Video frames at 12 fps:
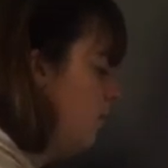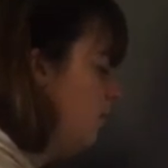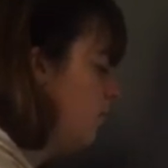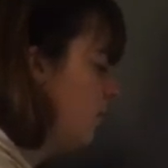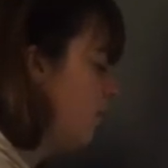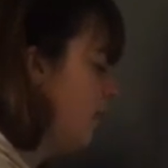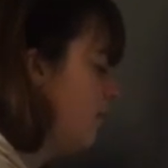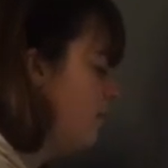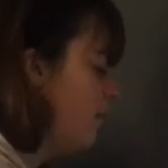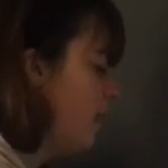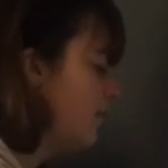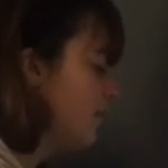Sorry,
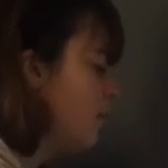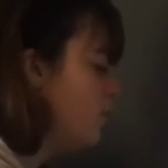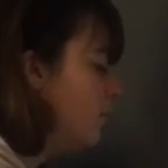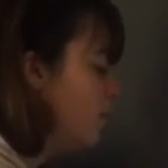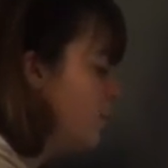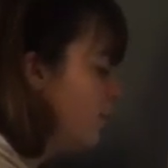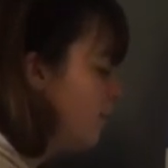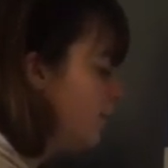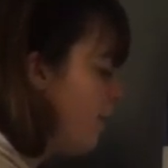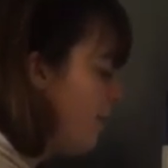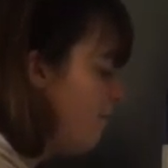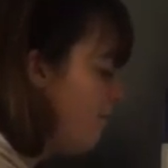I was going to use
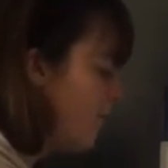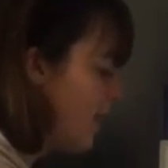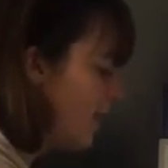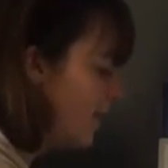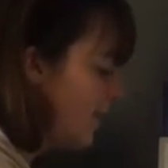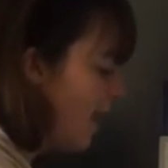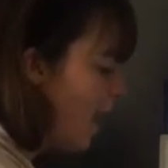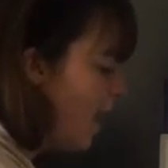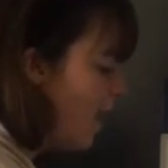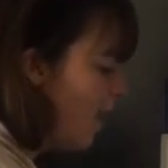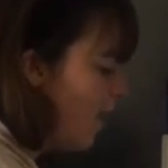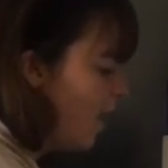my phonics there.
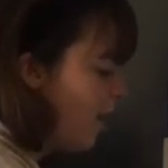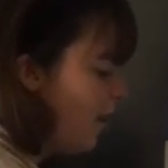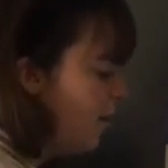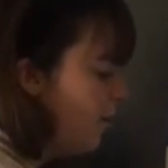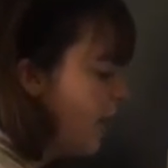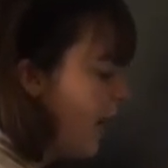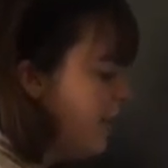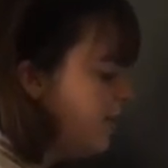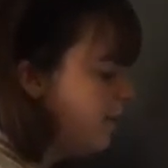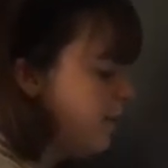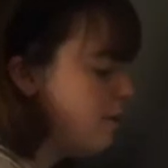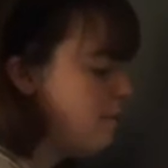Okay,
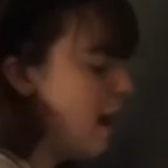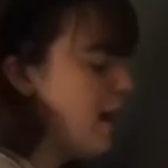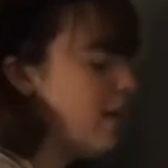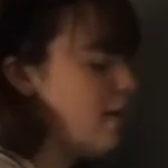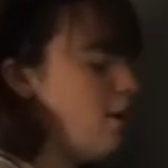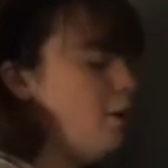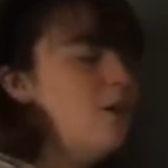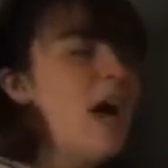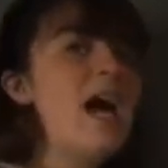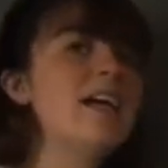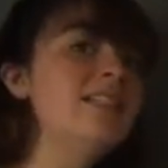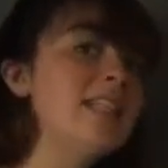so we might know
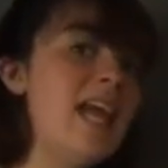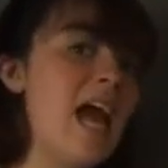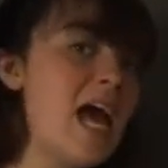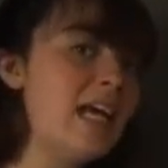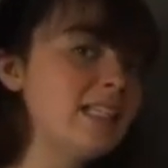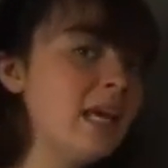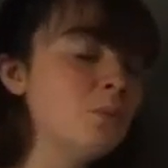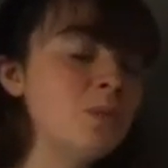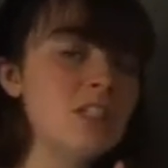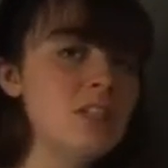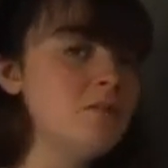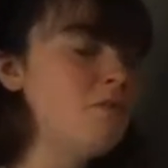that as the air sound,
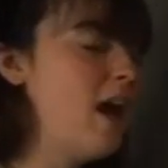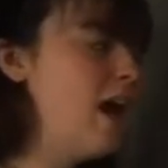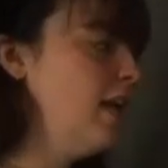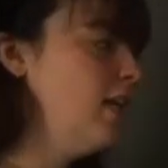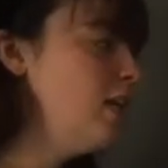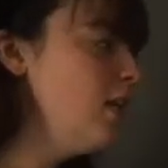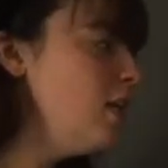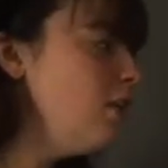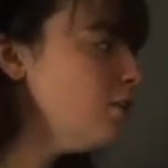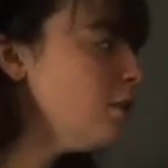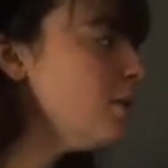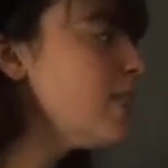which is fine.
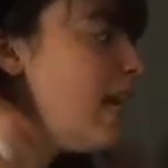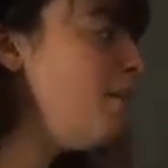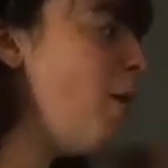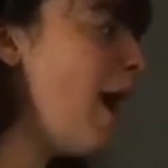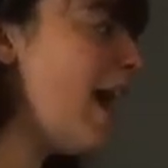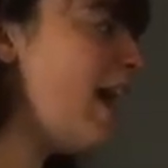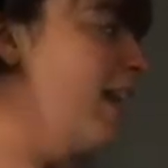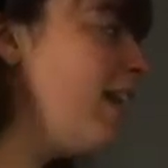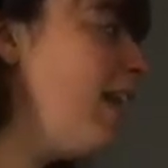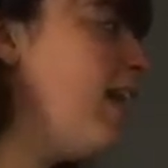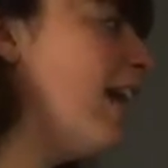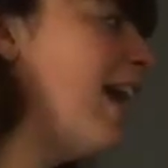So I'll say,
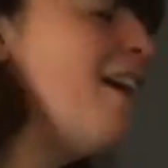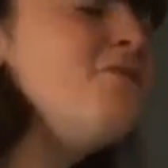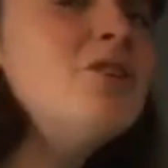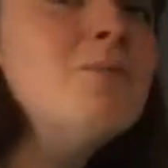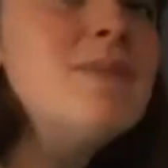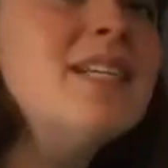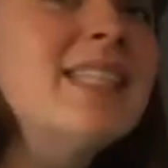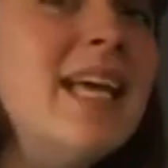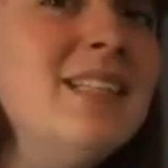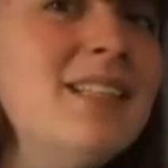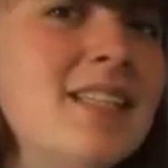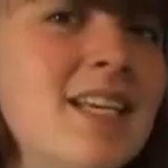well, I've done my
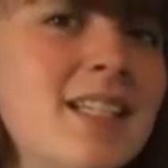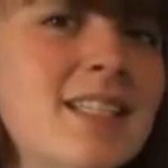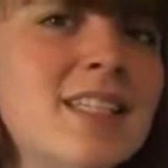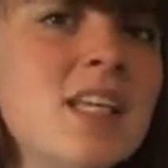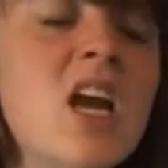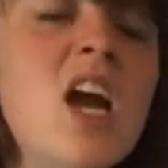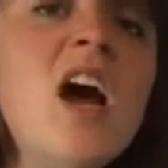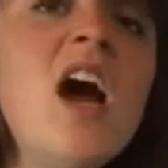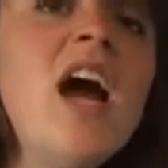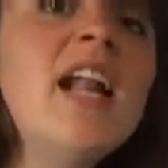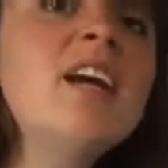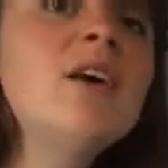sentence.
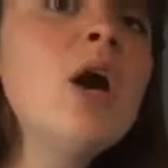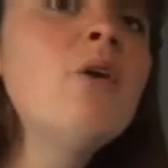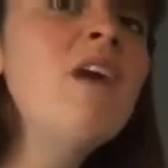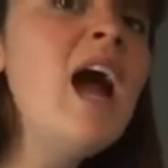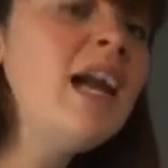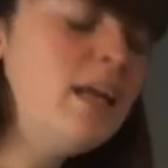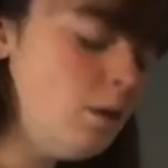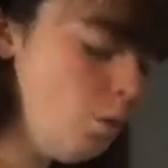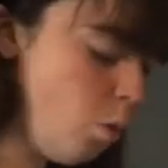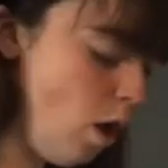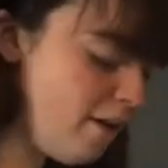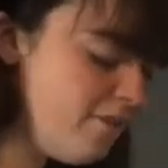And I'll go, right,
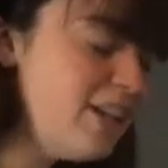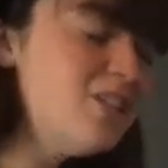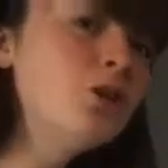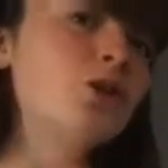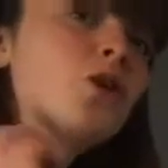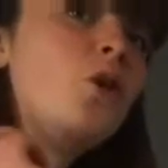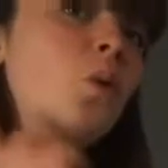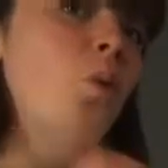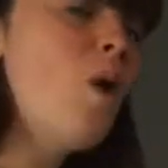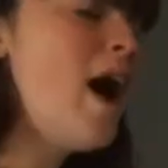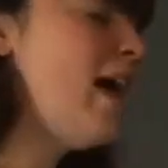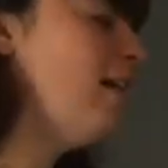what have I done
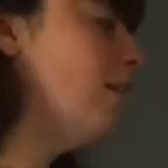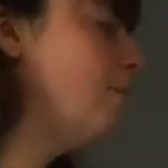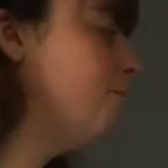well?